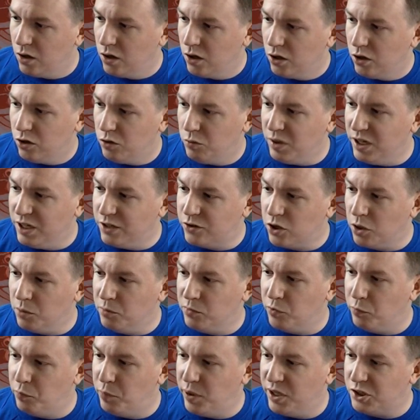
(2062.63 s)
you mean in terms
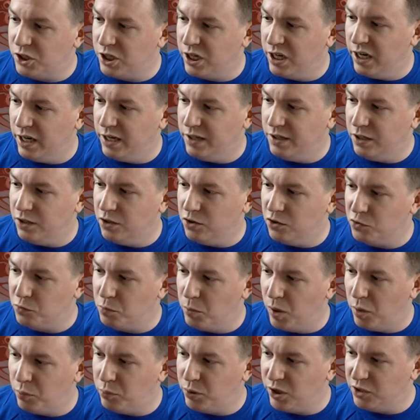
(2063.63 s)
of pitching an idea to a
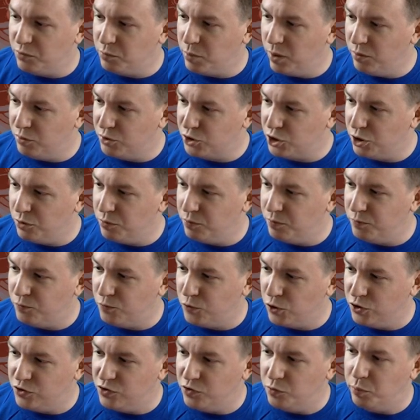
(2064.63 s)
small press publisher
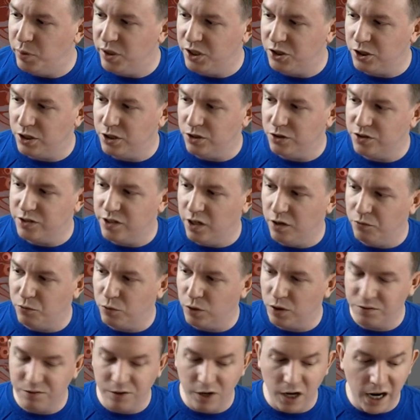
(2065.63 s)
versus pitching yourself
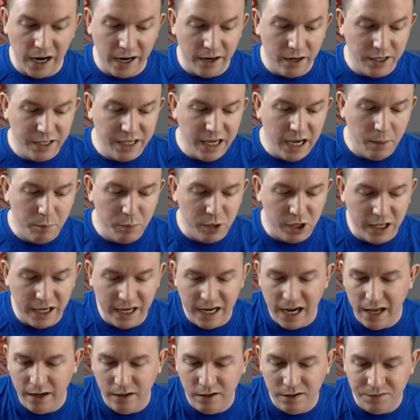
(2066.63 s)
work for hire? Yeah, but
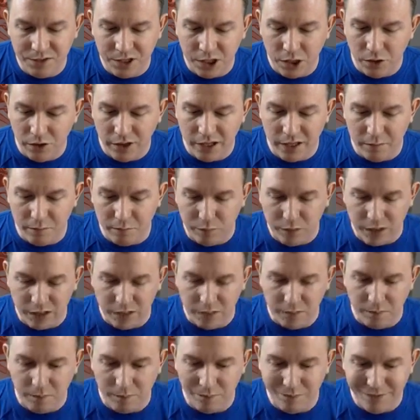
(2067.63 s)
like I don't even know that like
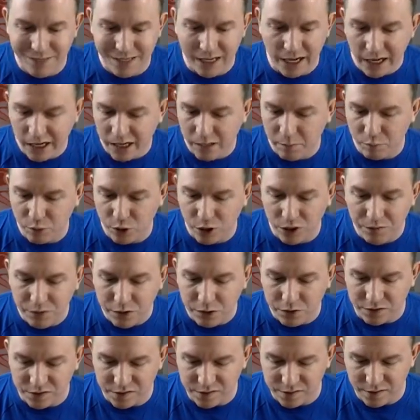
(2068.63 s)
getting in
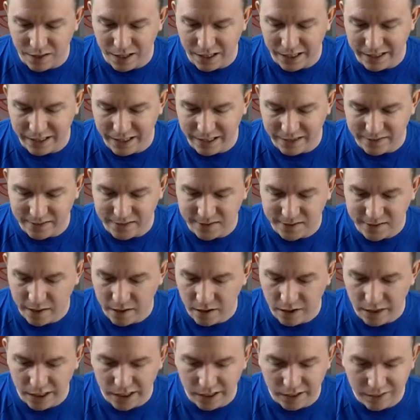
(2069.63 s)
previews is like
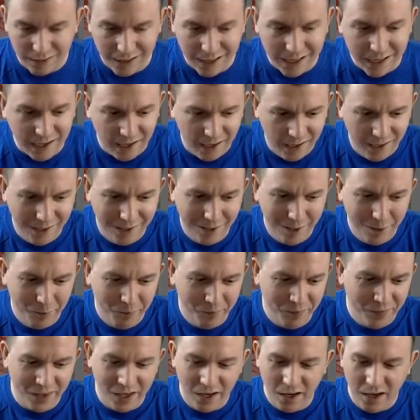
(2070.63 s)
necessary. Like
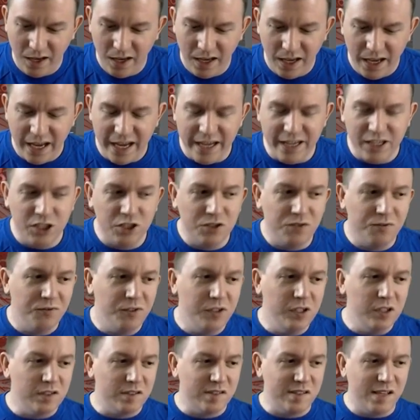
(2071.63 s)
it just
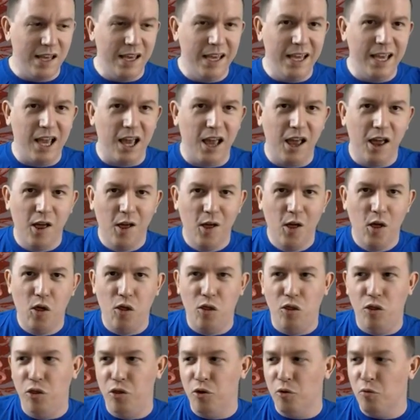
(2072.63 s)
feels like
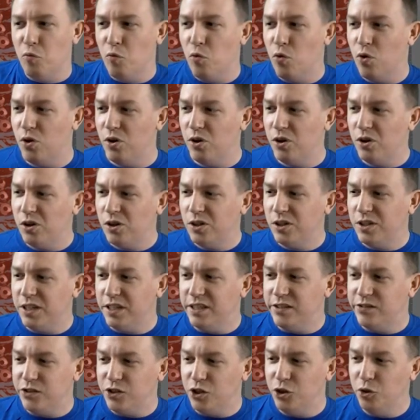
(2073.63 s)
the world
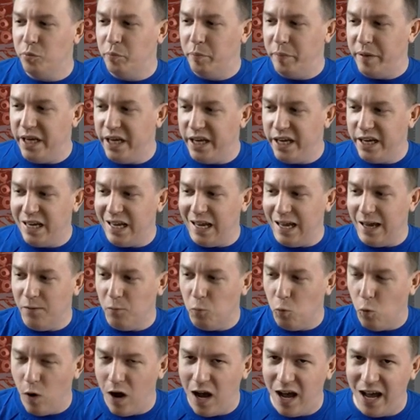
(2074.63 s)
is too big
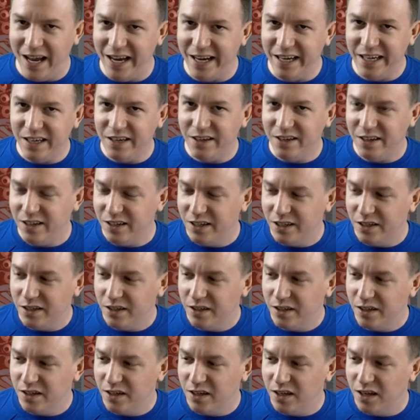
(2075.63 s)
and wide.
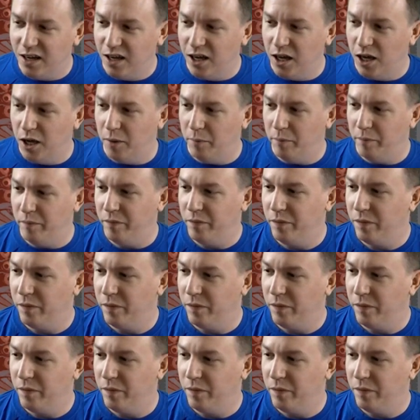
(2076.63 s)
Work